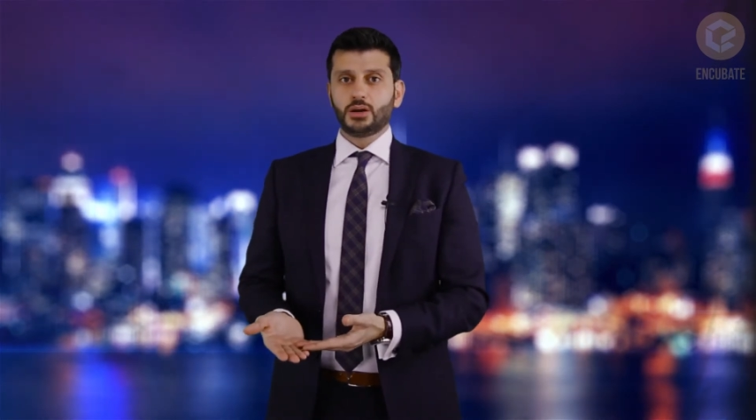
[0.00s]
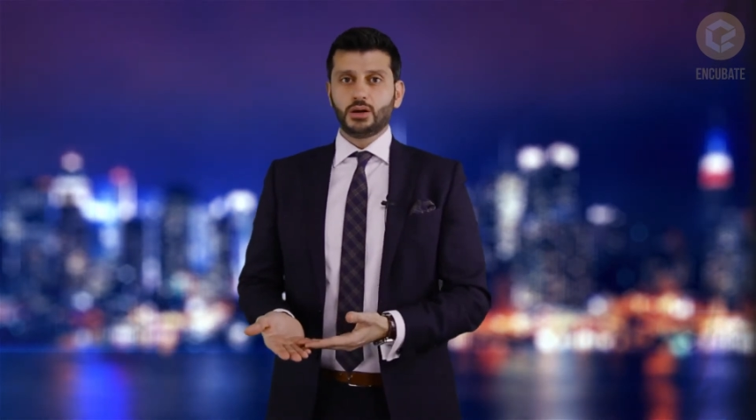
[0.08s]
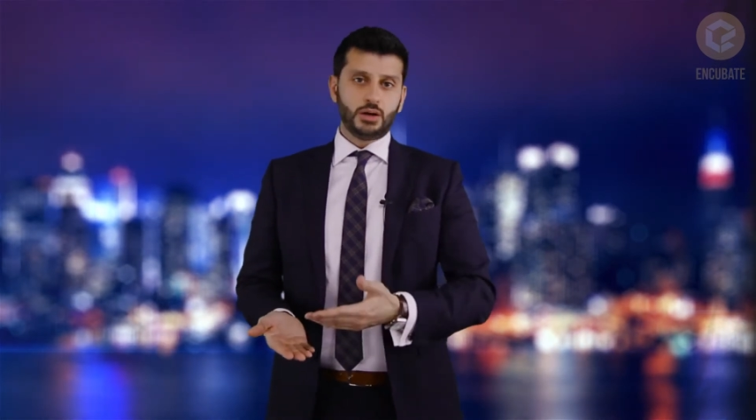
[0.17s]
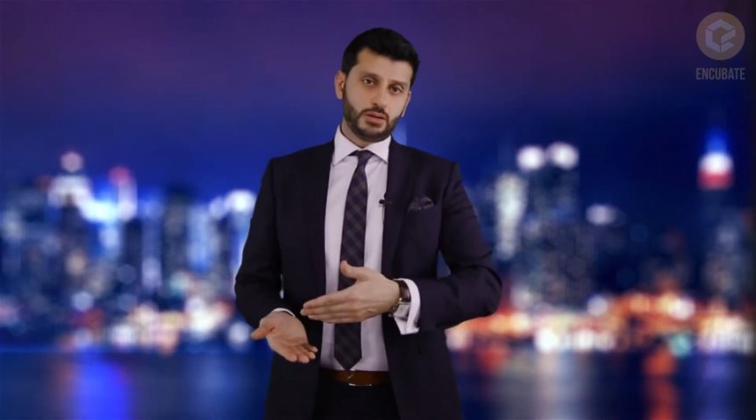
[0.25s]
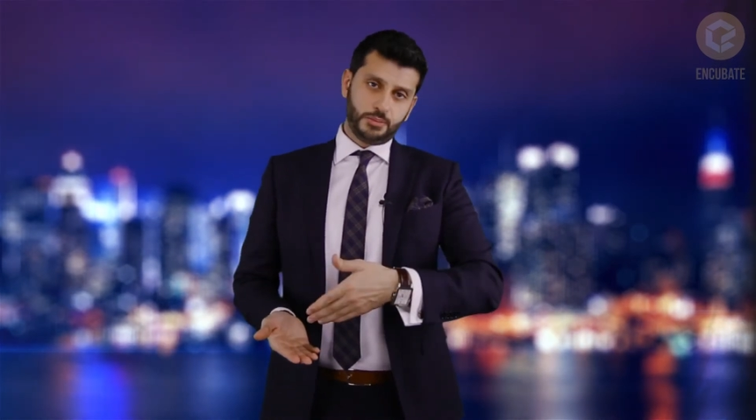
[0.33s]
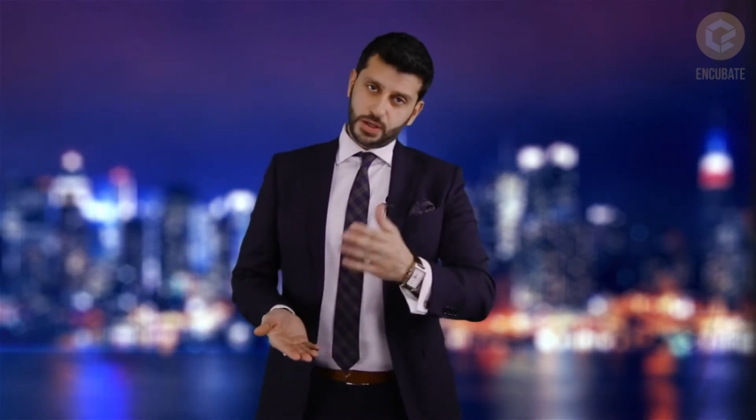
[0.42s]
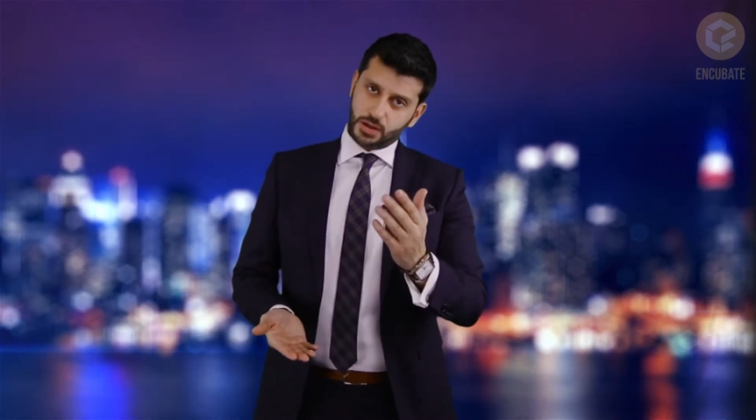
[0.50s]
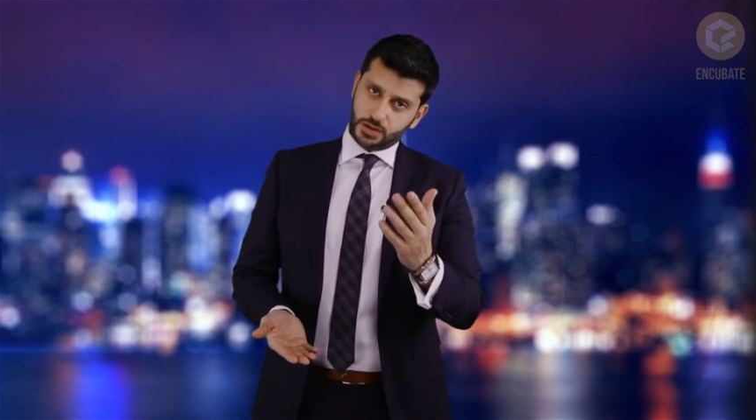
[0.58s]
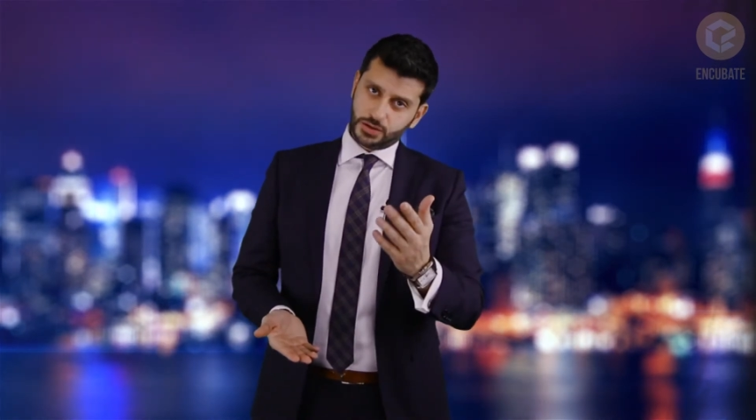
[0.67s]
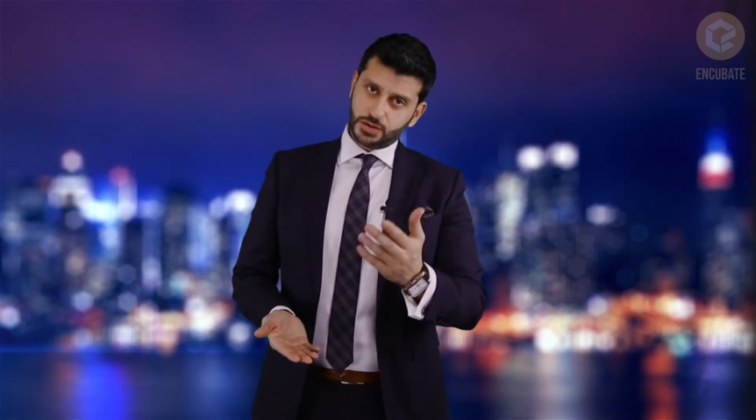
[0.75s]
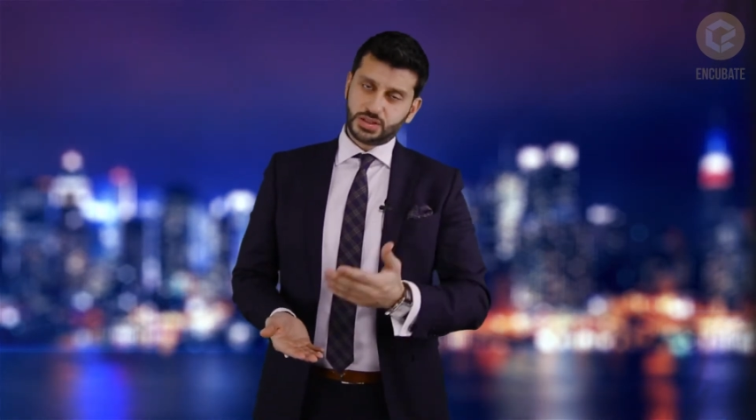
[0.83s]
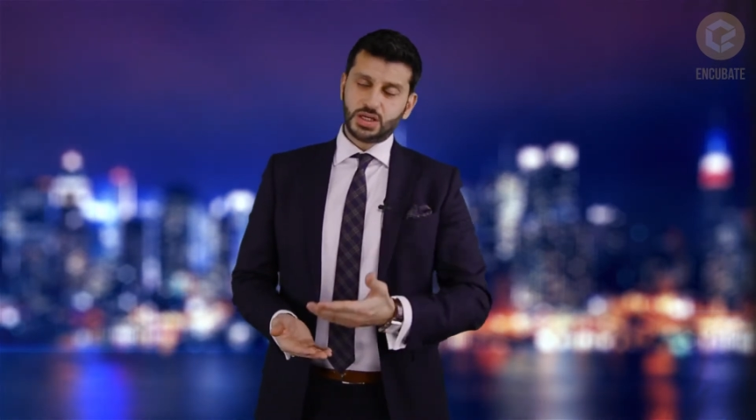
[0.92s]
card
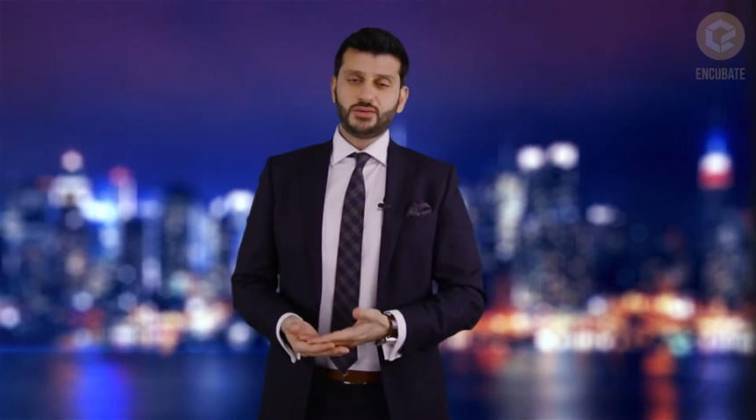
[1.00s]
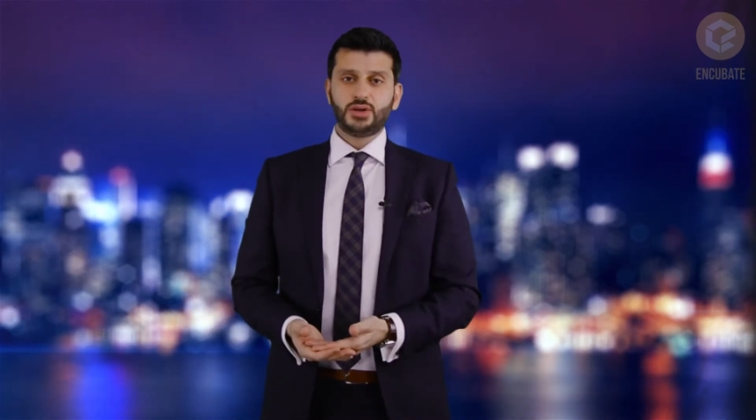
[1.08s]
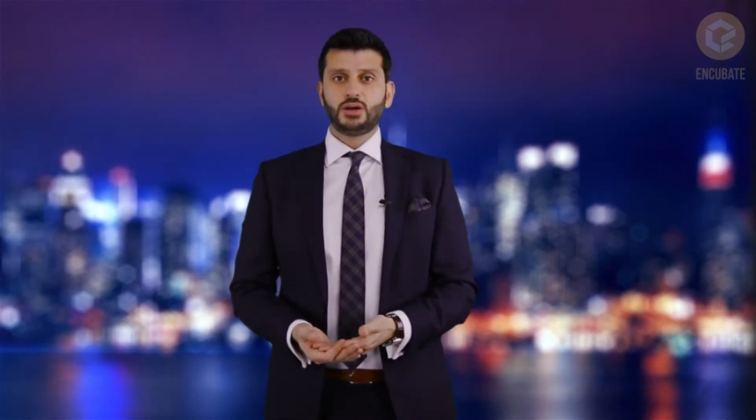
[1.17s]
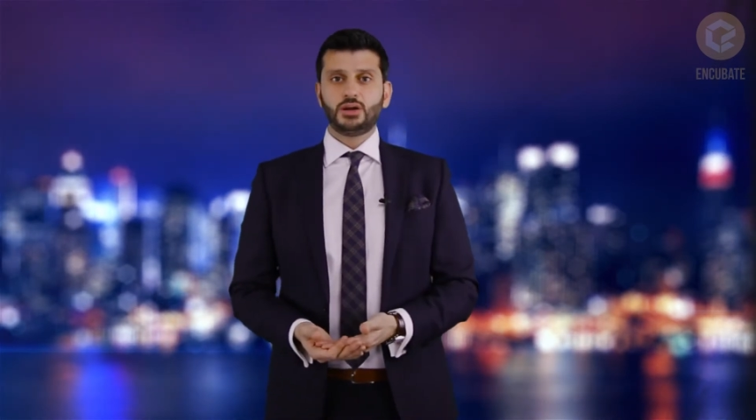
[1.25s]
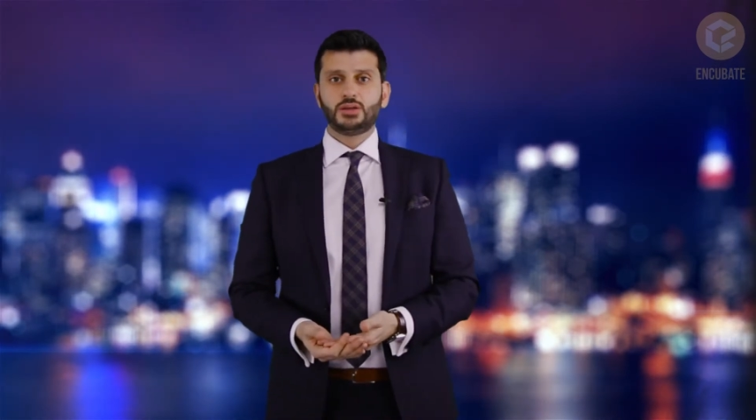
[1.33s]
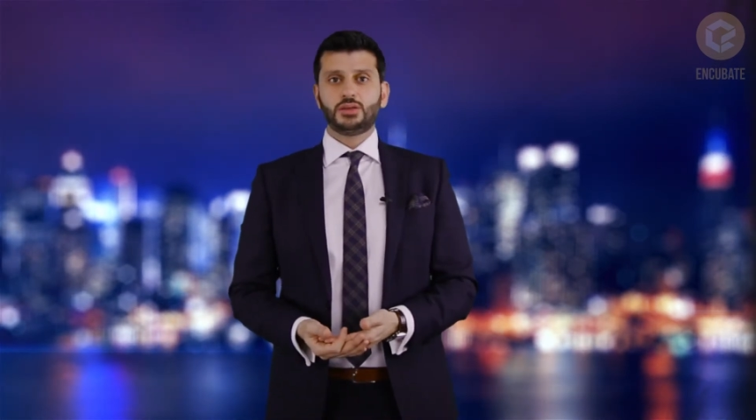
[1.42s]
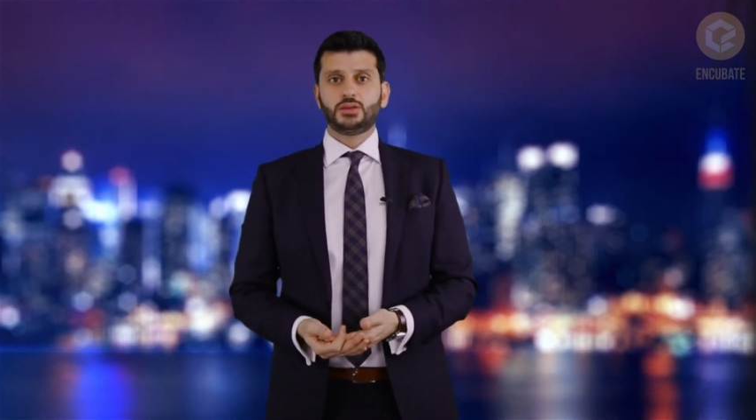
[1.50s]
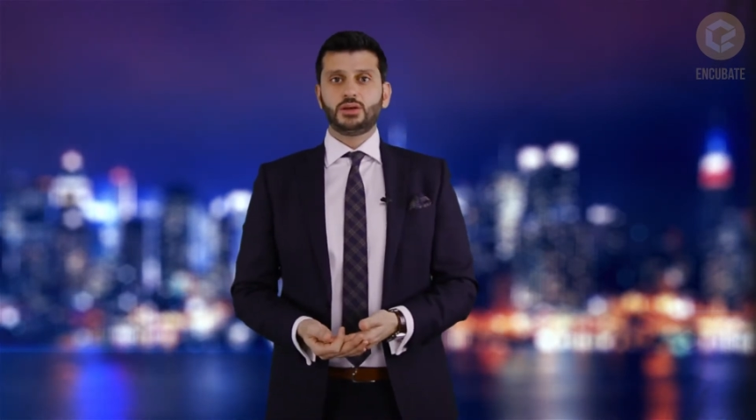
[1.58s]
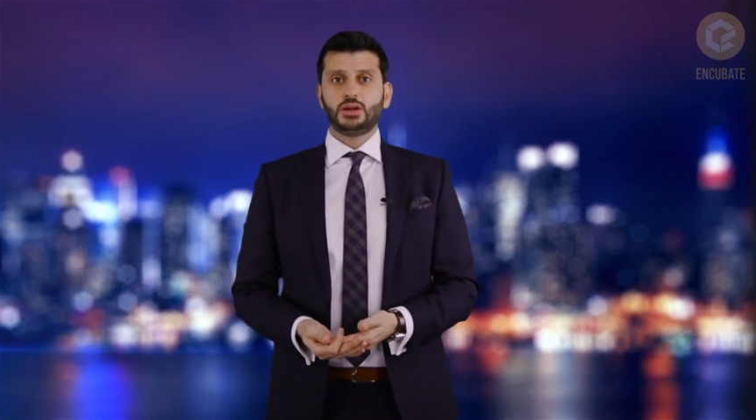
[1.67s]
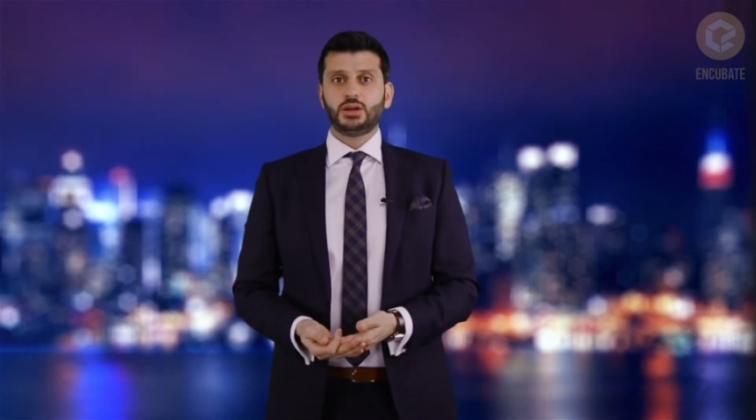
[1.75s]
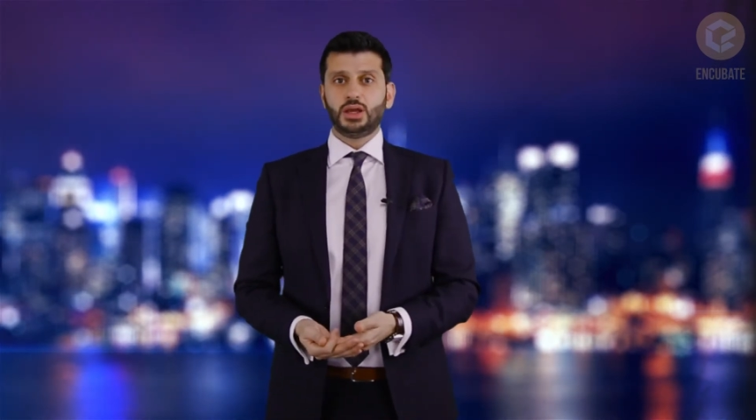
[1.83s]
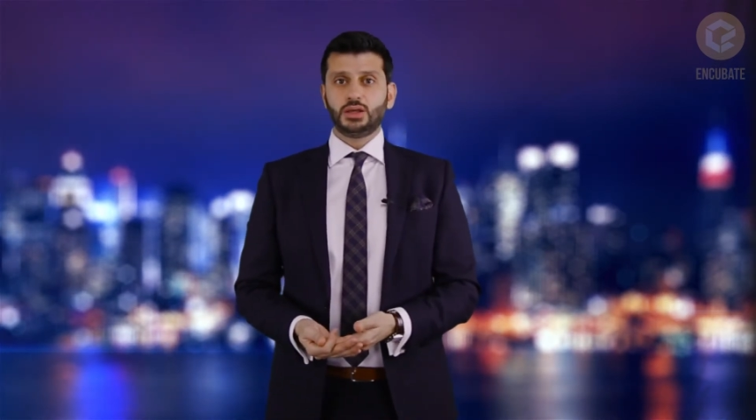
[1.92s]
because your
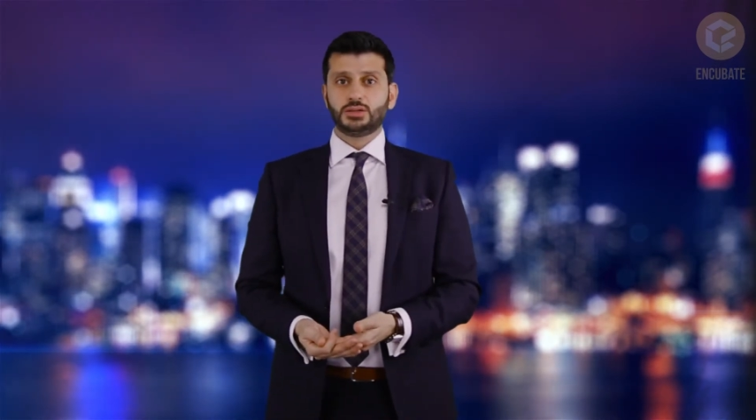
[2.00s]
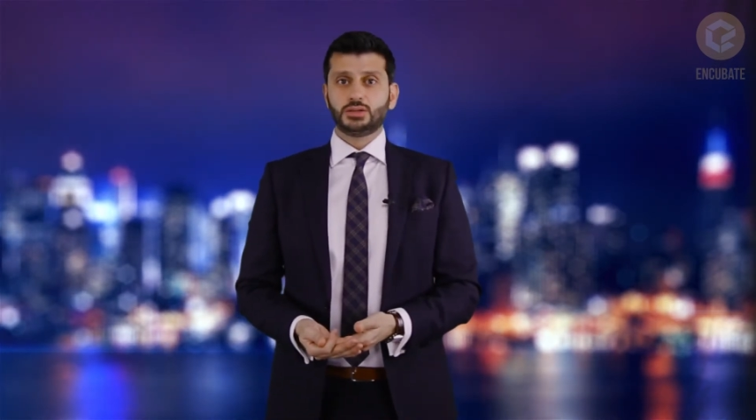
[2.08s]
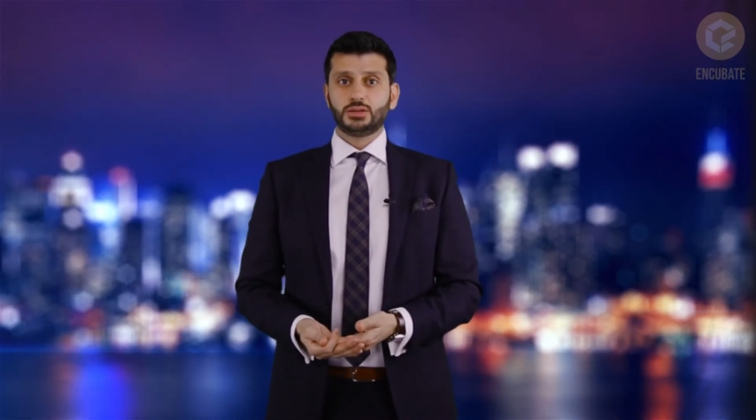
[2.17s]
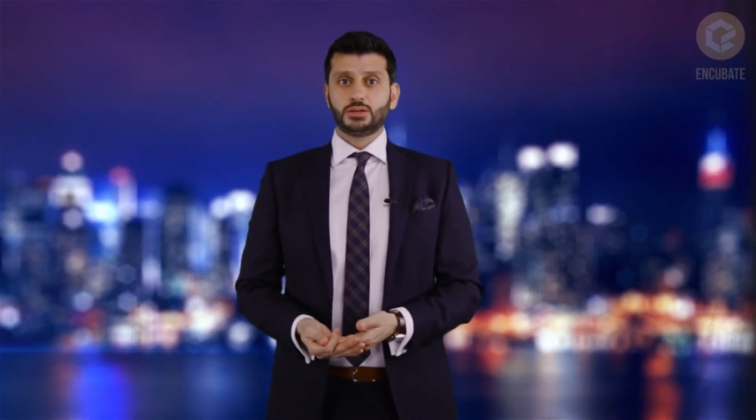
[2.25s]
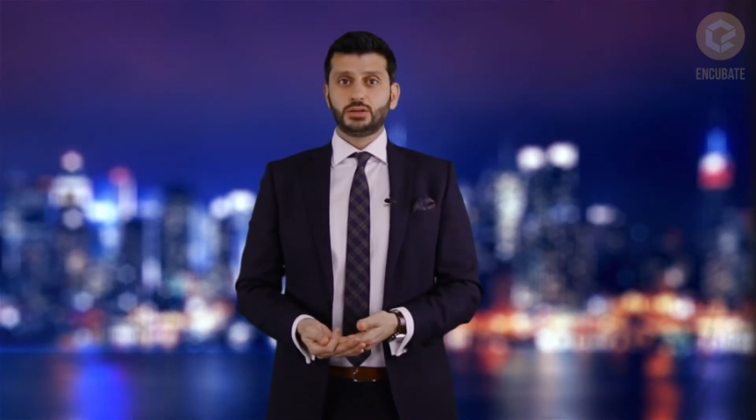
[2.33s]
730 days